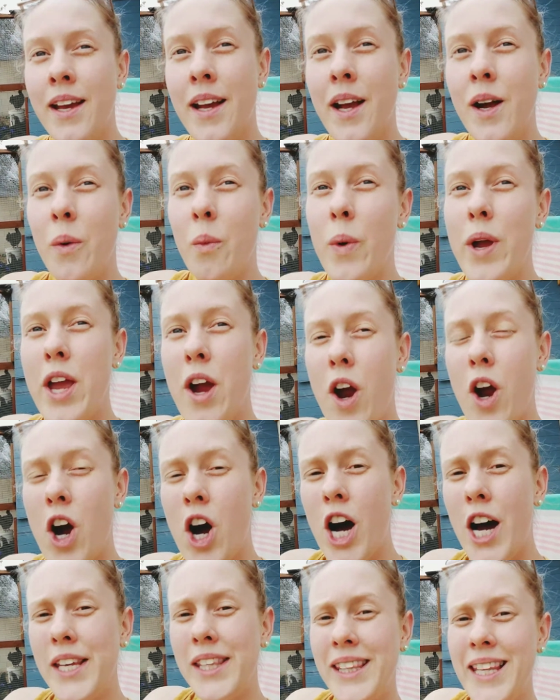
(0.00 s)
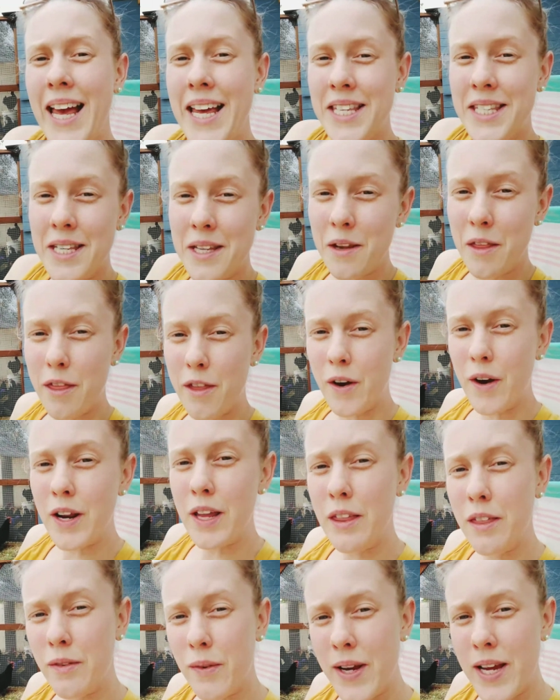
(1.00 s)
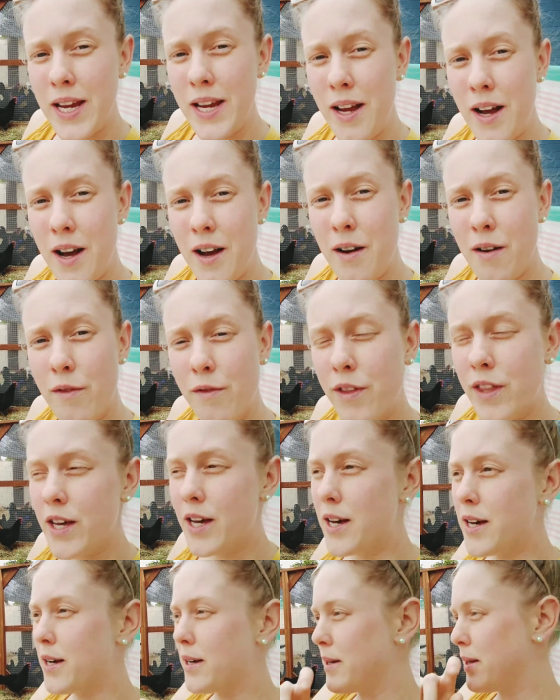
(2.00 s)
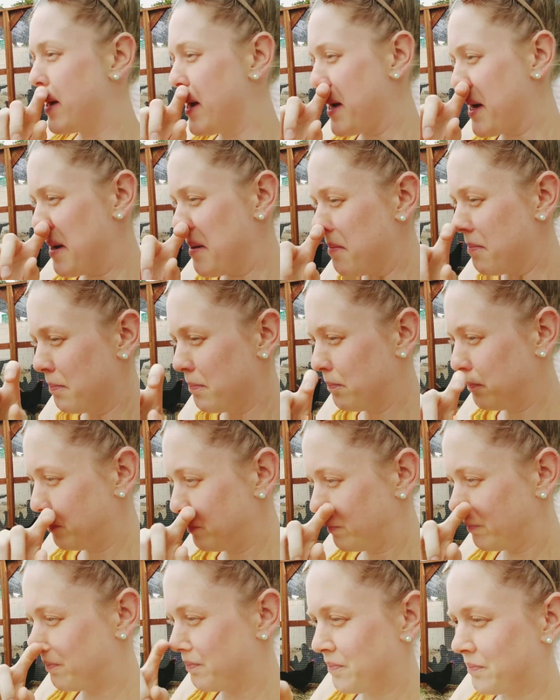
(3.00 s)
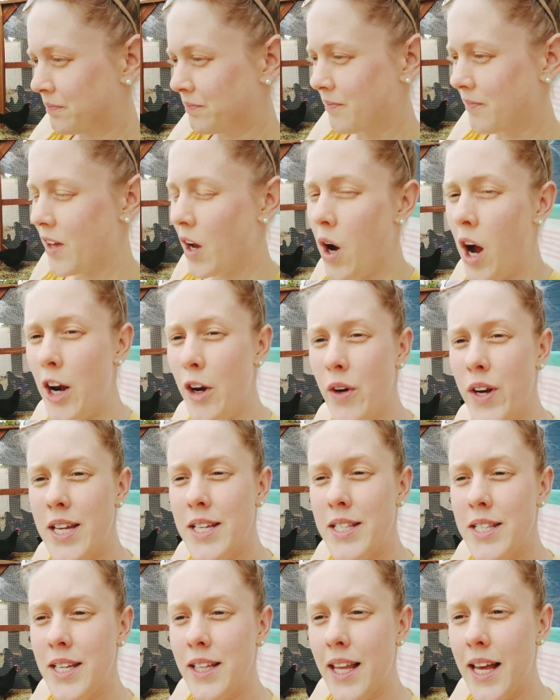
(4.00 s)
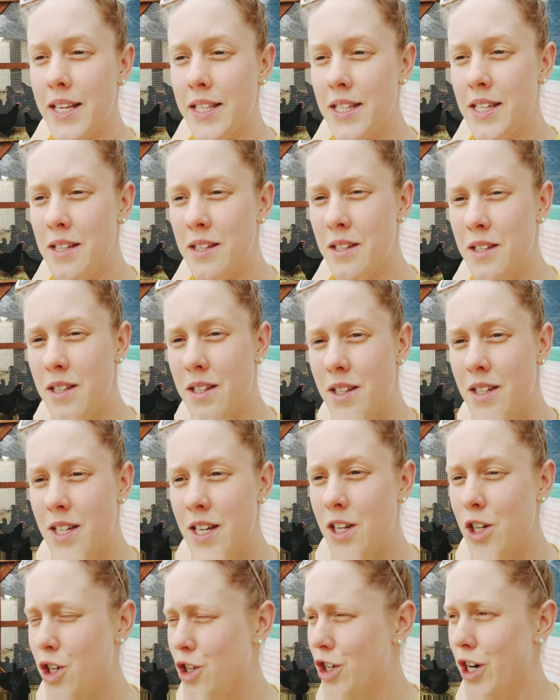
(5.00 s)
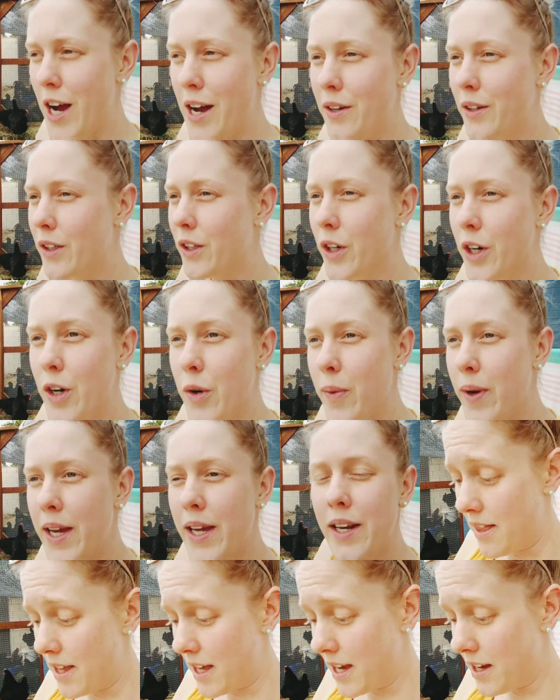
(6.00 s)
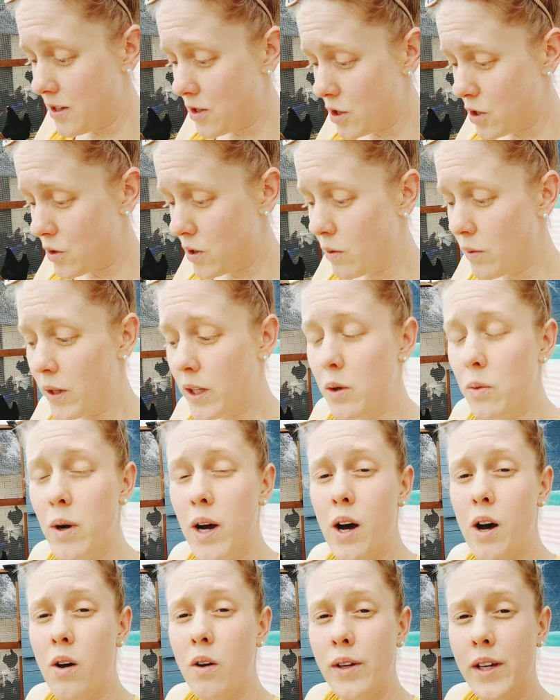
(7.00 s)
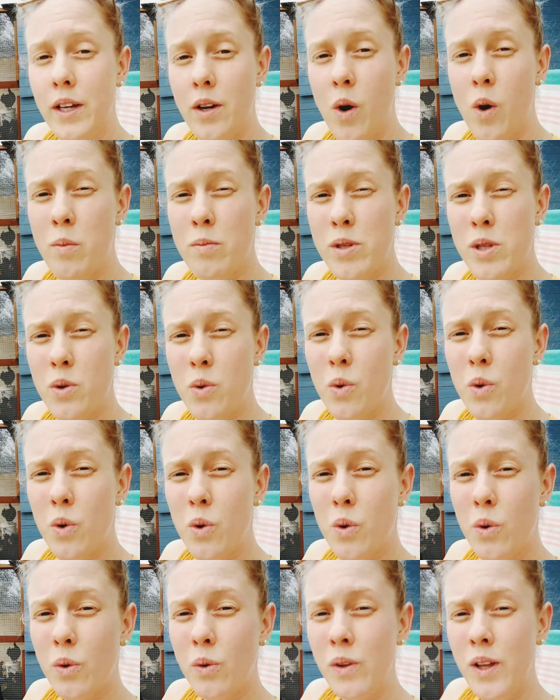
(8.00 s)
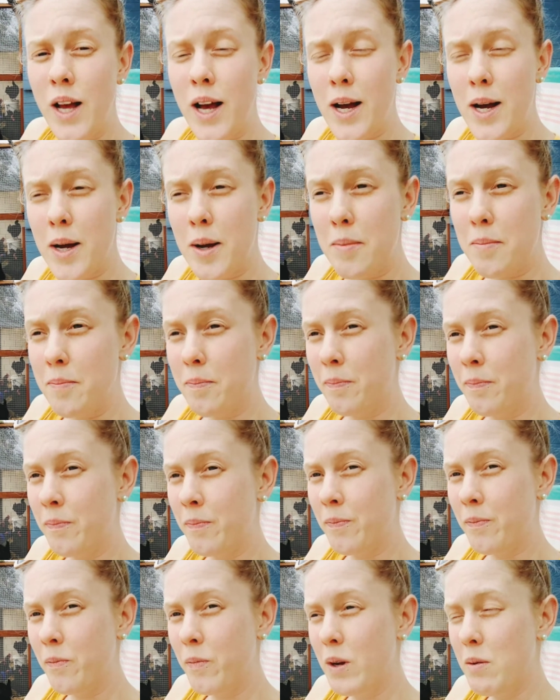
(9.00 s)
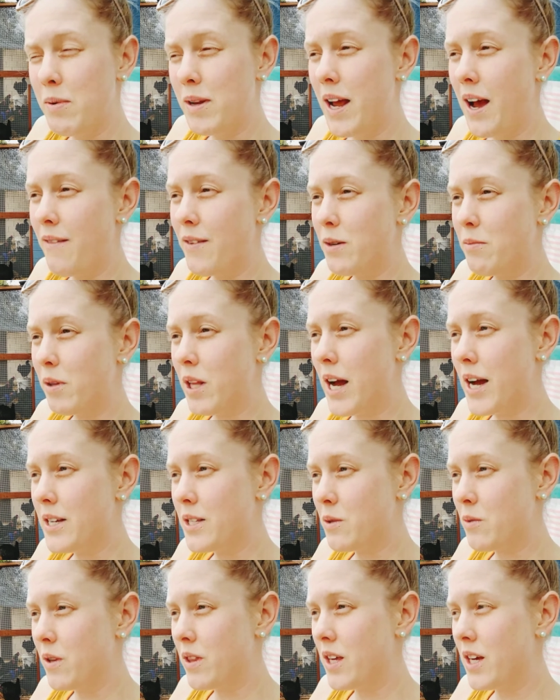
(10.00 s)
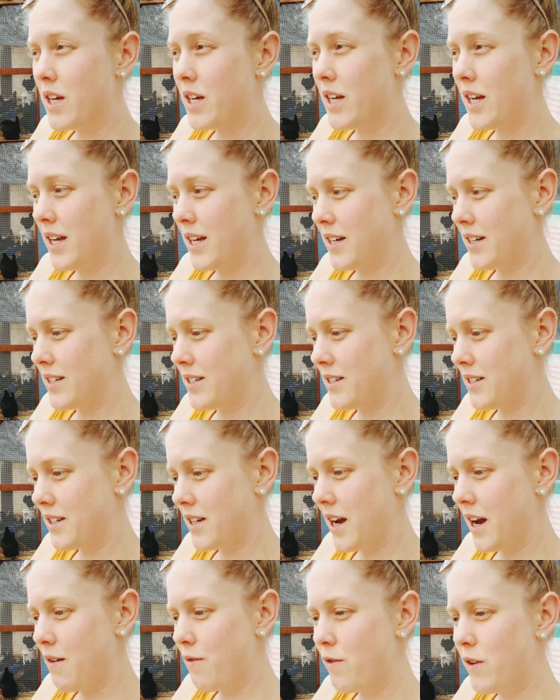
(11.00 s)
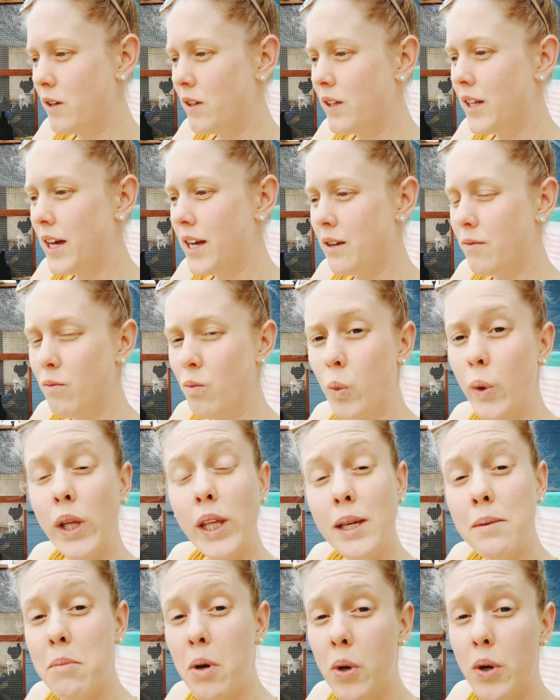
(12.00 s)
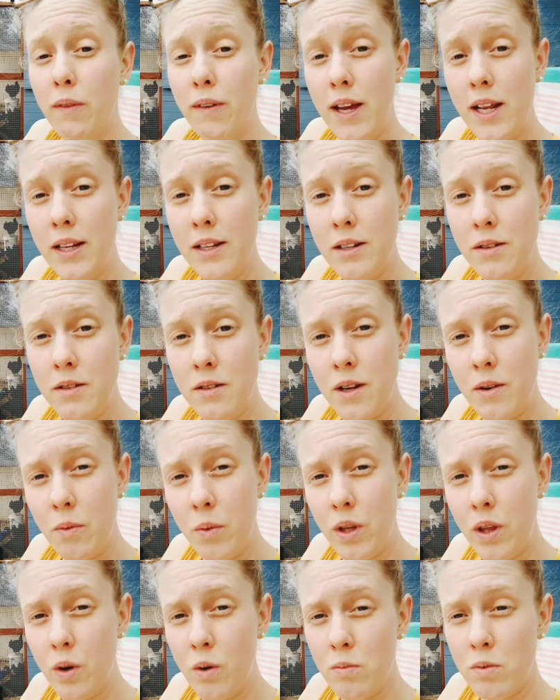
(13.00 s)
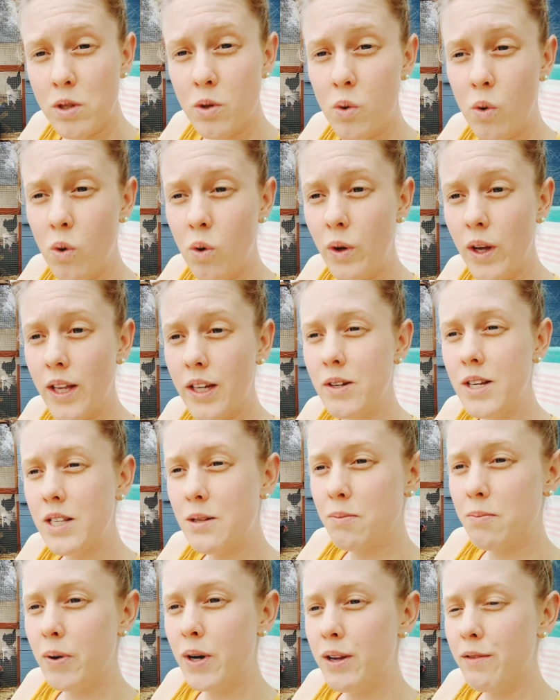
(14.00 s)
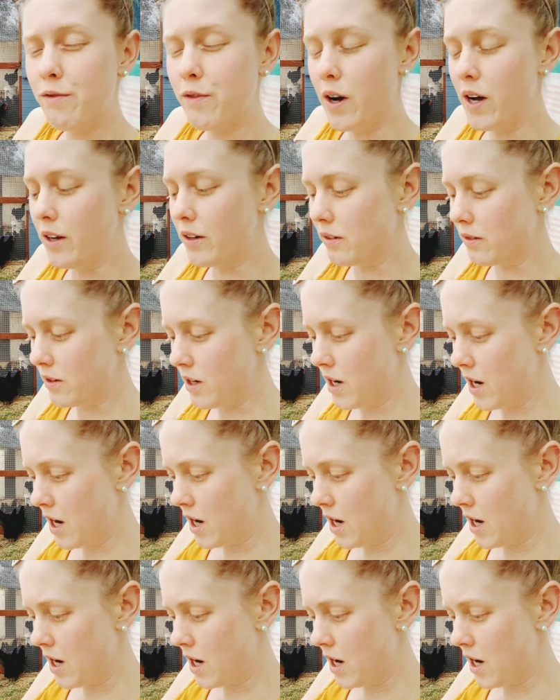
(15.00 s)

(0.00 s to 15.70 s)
We are on lesson 33 of the 100 easy lessons to teach your child to learn to read. the kids are doing really well in homeschool. We've been having a blast with it, and I feel like really motivated with homeschool, and it's pretty fun.